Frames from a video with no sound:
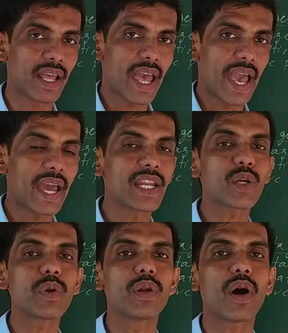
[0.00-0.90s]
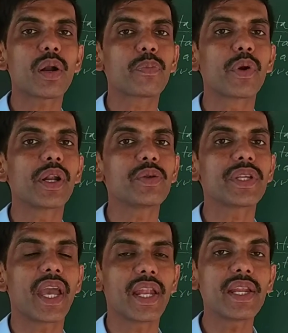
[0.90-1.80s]
and it will not produce
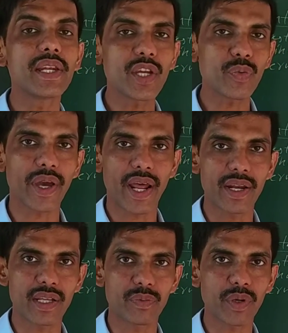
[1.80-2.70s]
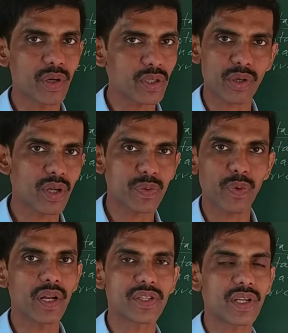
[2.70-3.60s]
any new varieties because
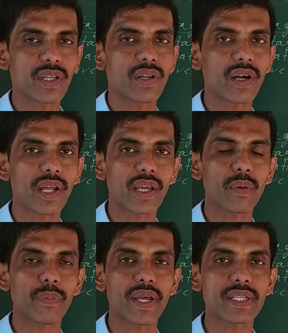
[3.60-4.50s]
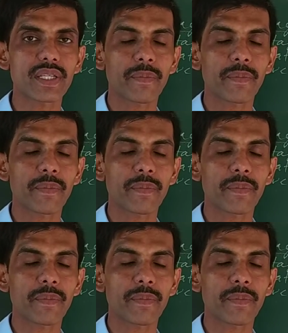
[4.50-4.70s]
cross-pollination is not taking place,